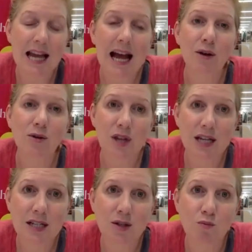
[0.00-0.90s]
How do
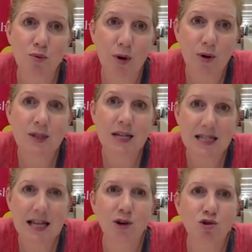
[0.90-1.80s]
they
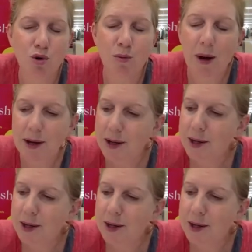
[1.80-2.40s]
process that trauma?